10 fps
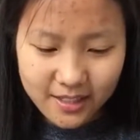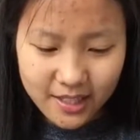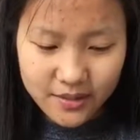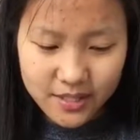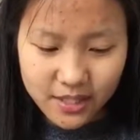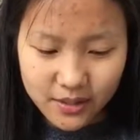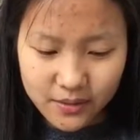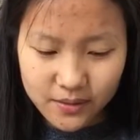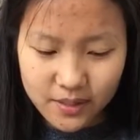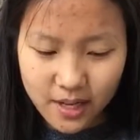That was
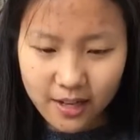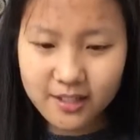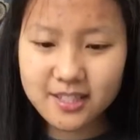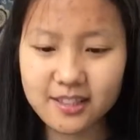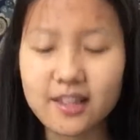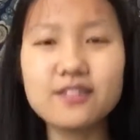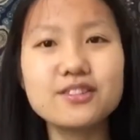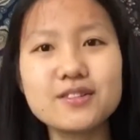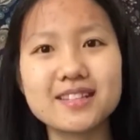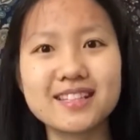cute. I honestly love
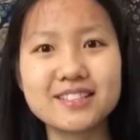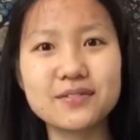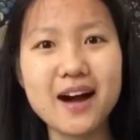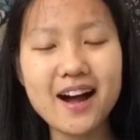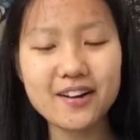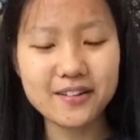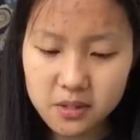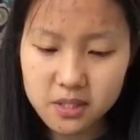doing this. Wow.